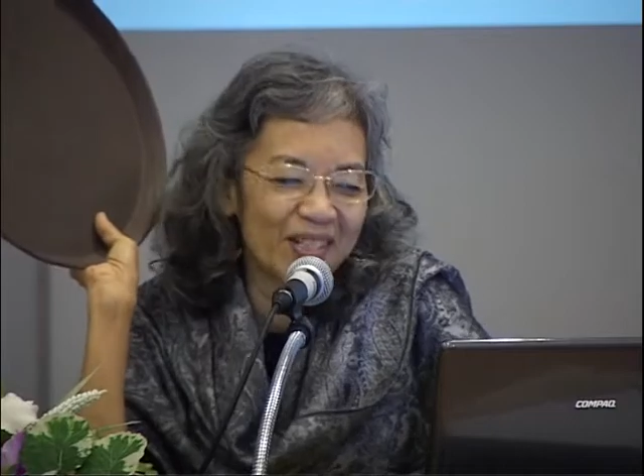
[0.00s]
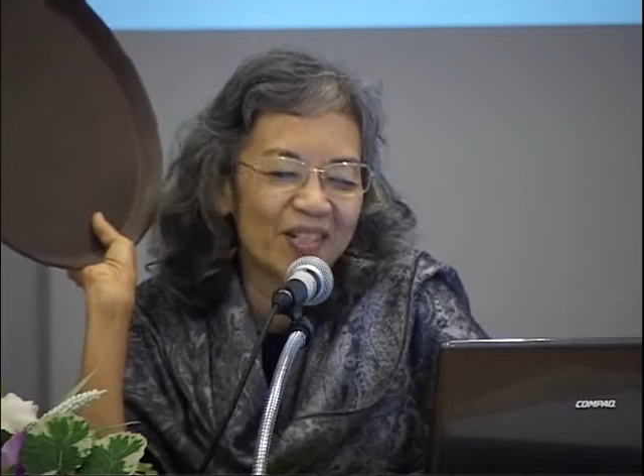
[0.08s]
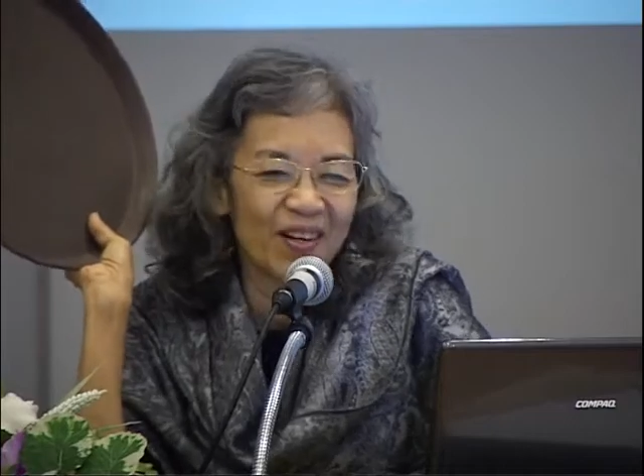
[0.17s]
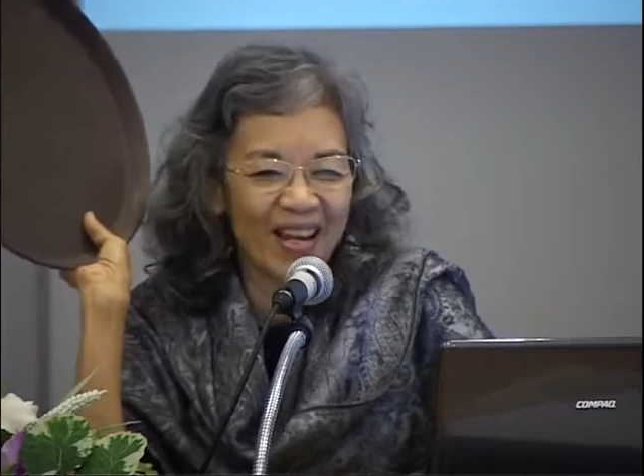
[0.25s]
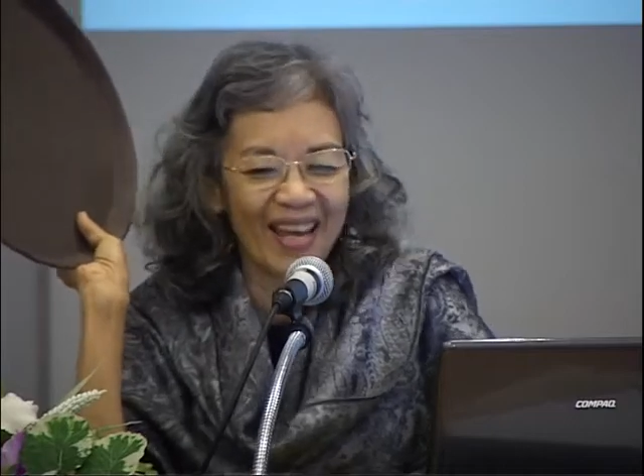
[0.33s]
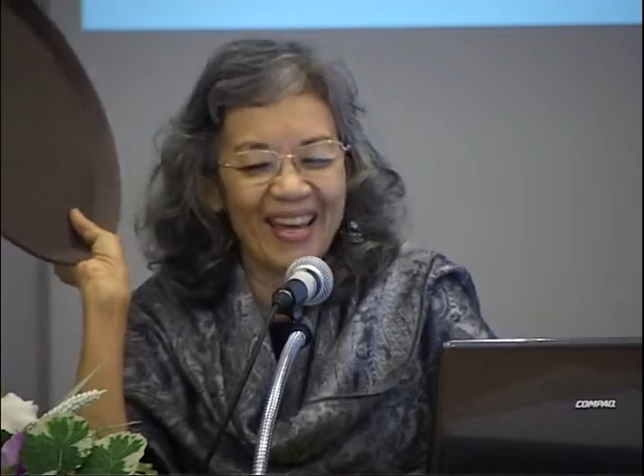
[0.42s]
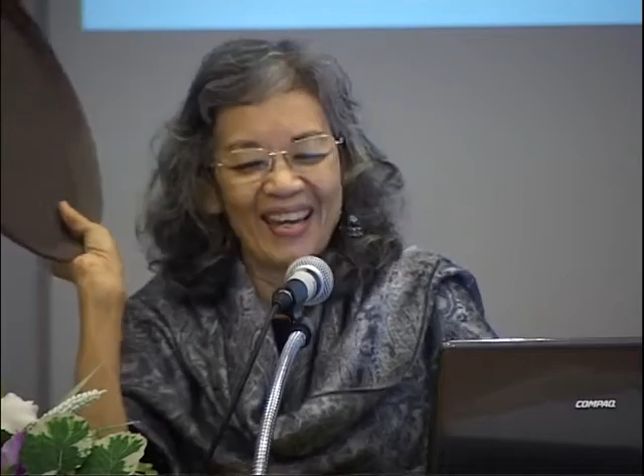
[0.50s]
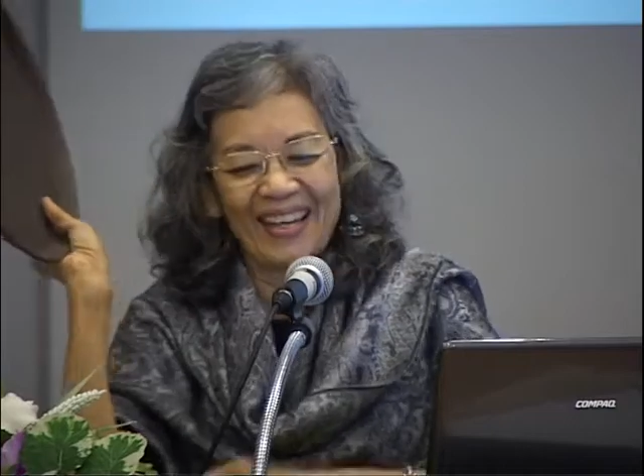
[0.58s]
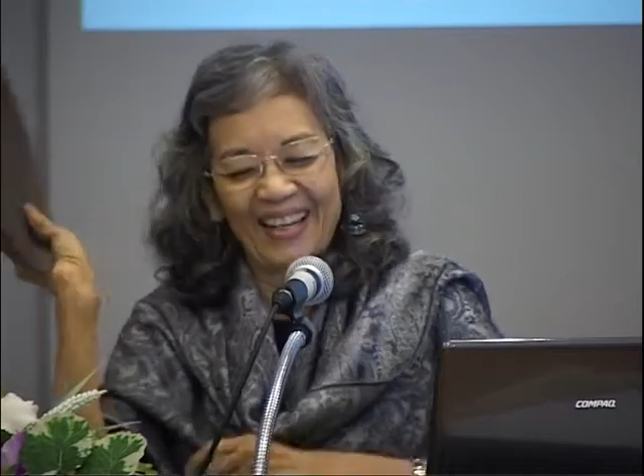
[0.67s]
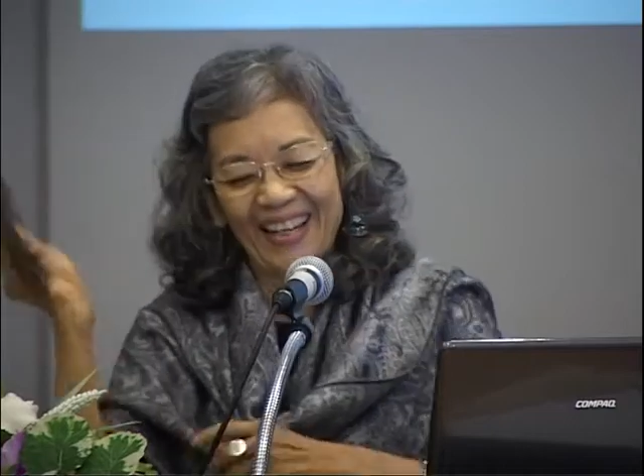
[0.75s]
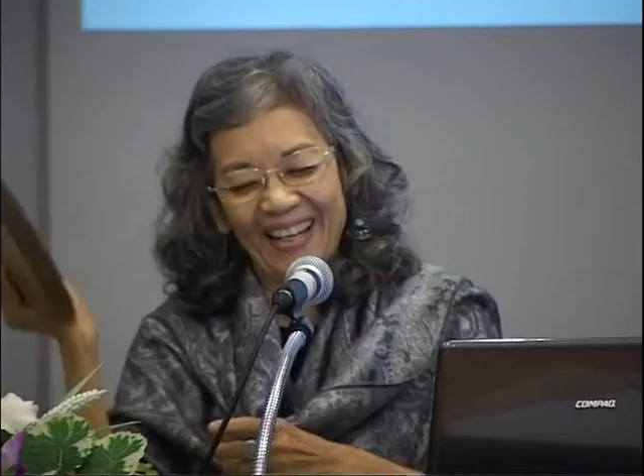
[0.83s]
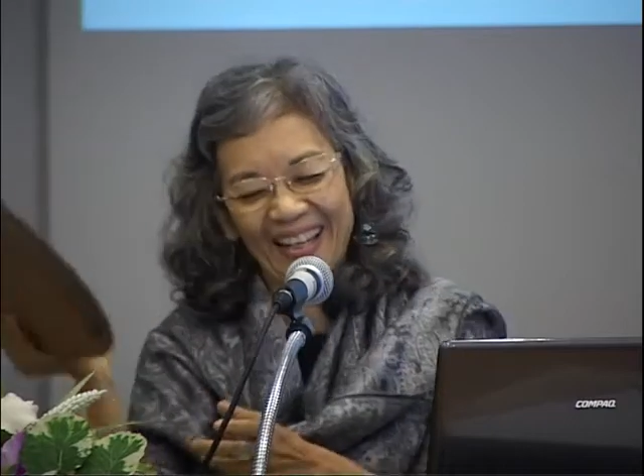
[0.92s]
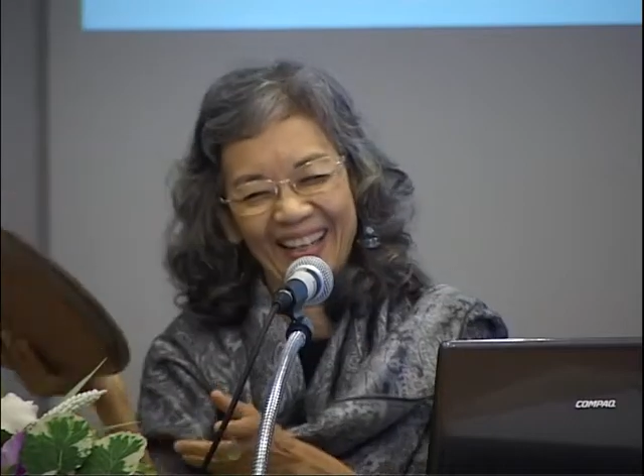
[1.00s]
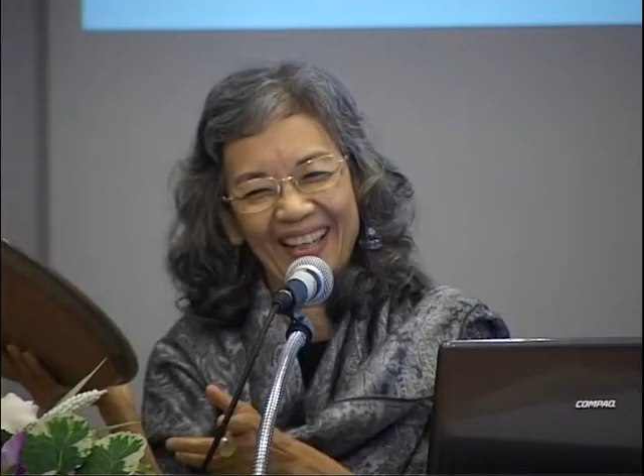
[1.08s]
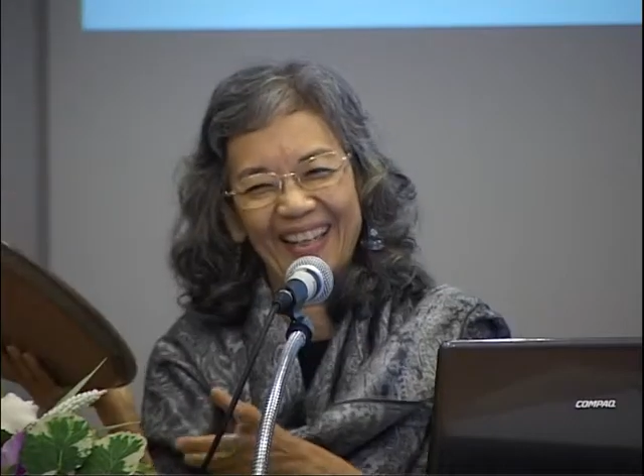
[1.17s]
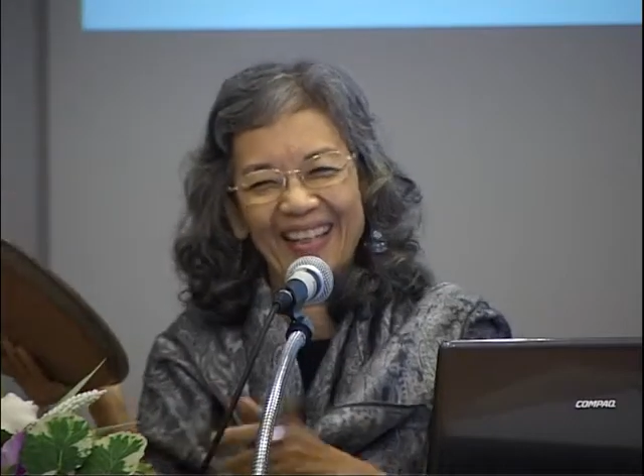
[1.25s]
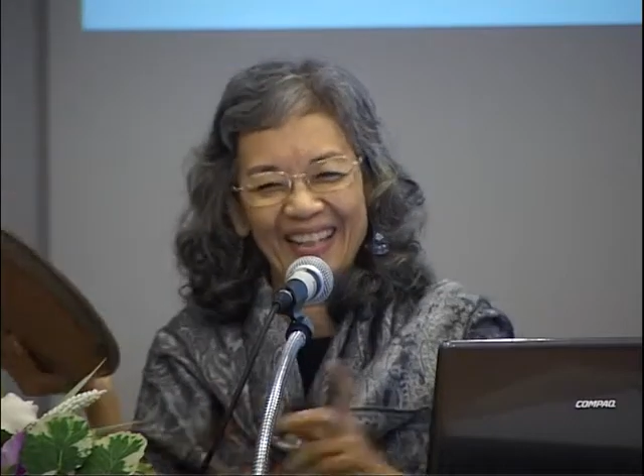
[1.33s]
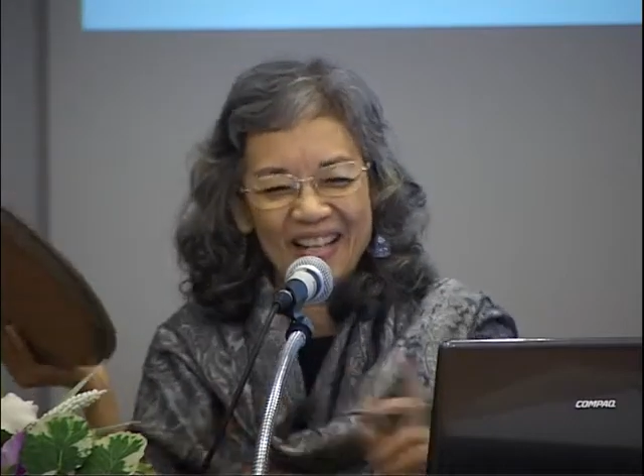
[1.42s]
tray.
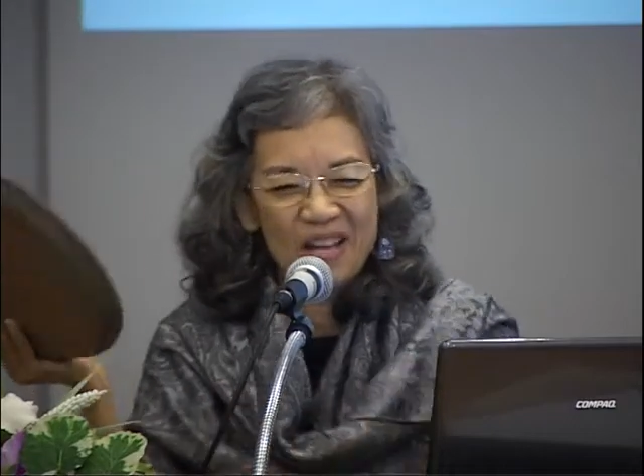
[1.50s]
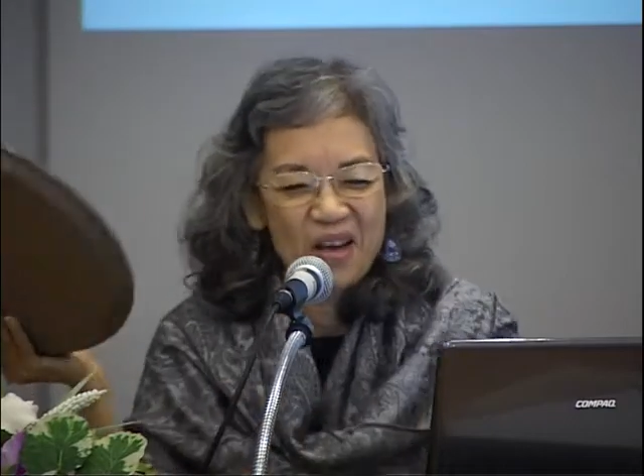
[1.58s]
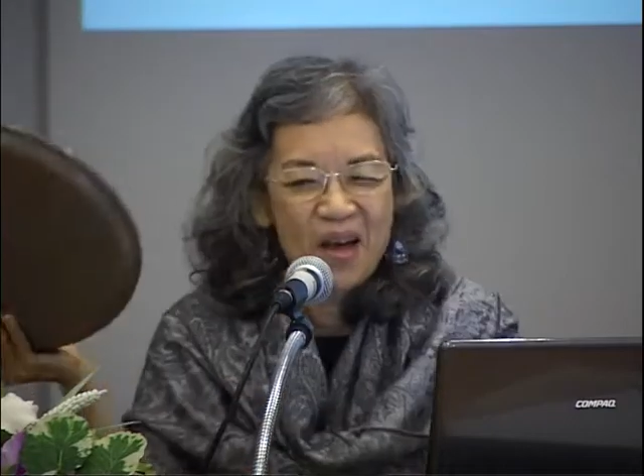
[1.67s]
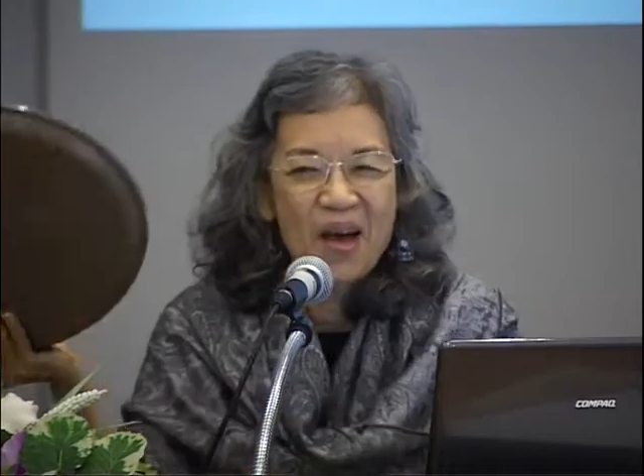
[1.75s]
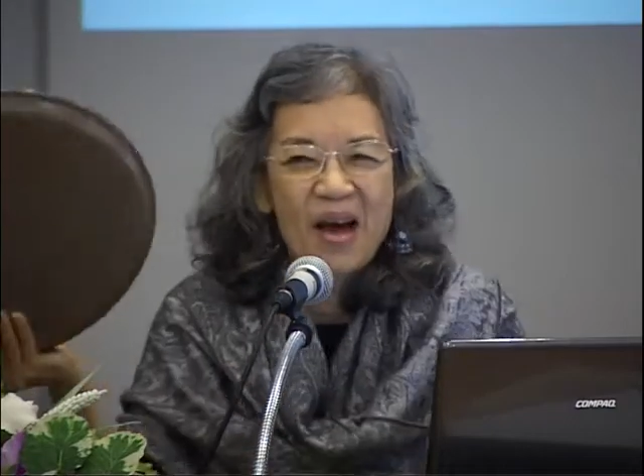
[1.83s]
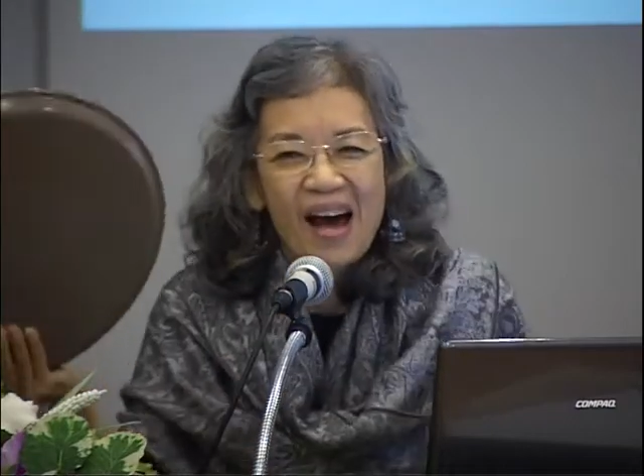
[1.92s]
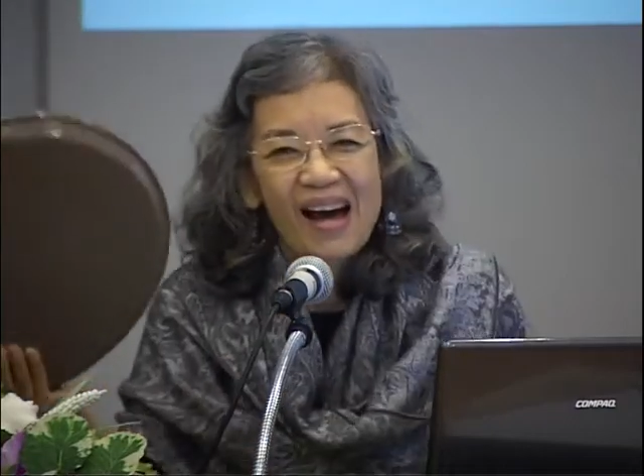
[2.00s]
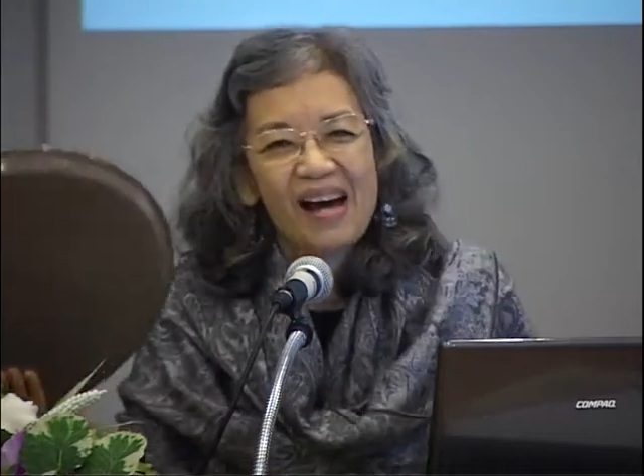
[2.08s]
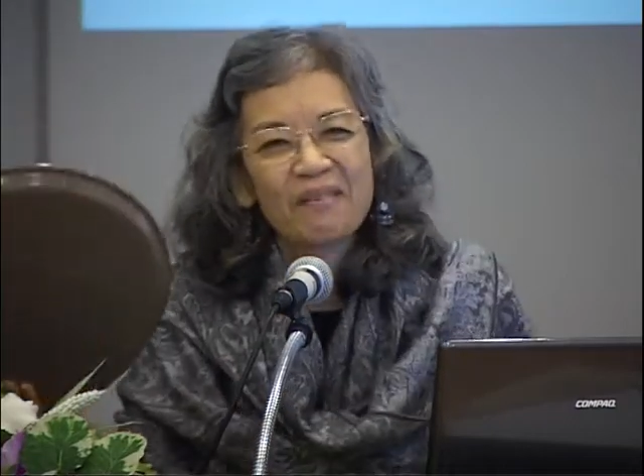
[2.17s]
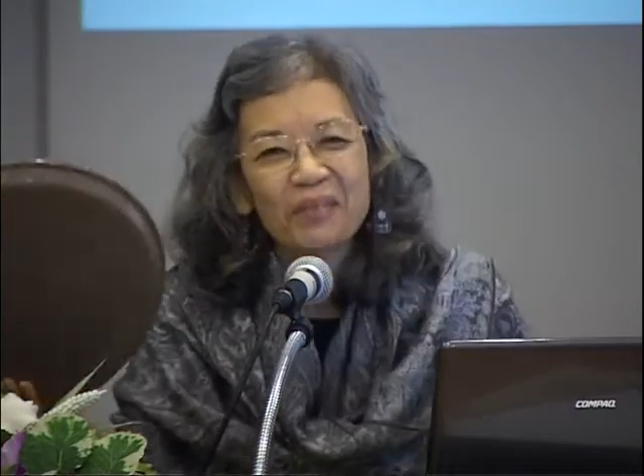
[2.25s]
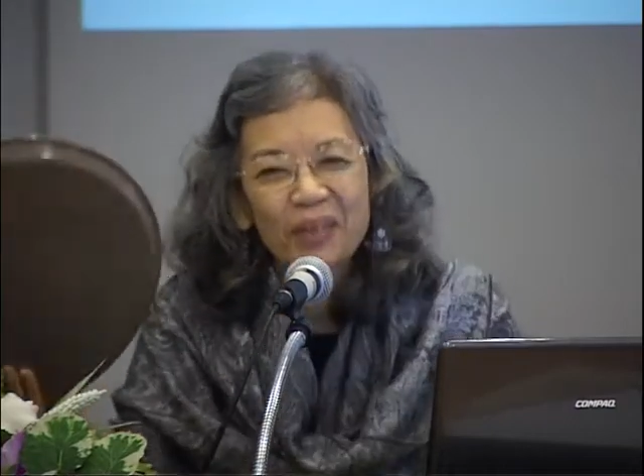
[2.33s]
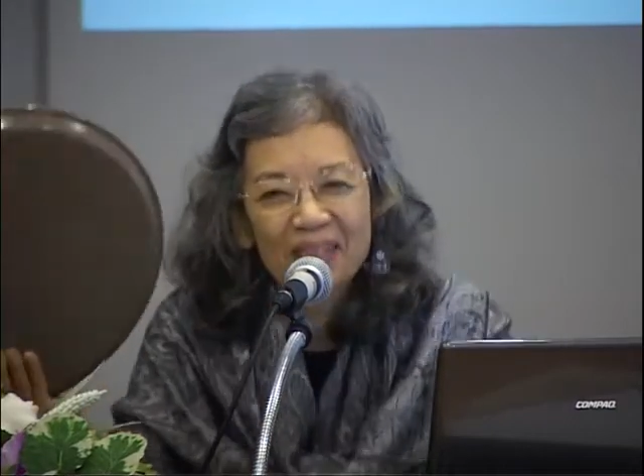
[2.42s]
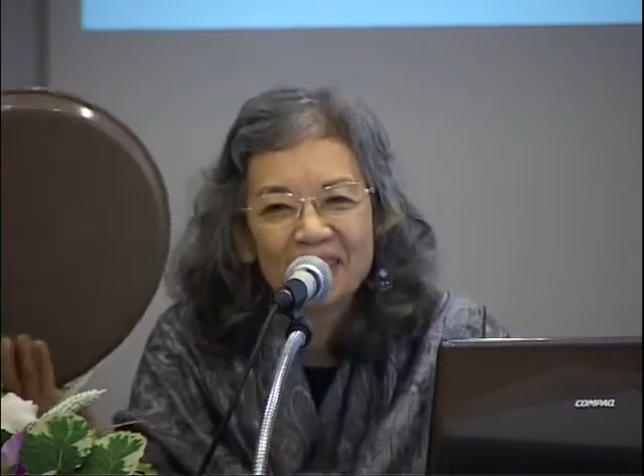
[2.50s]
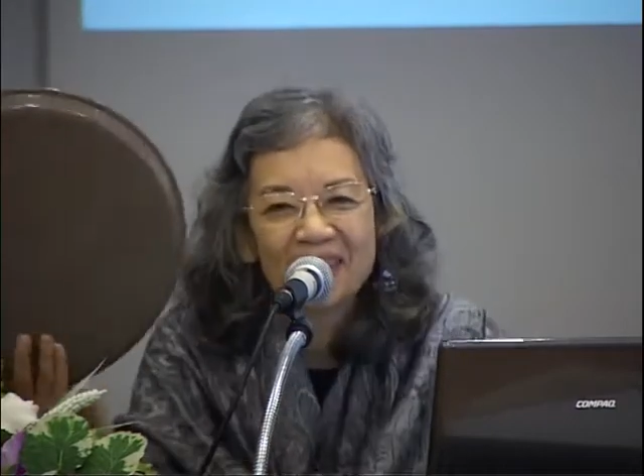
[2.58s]
I'm not a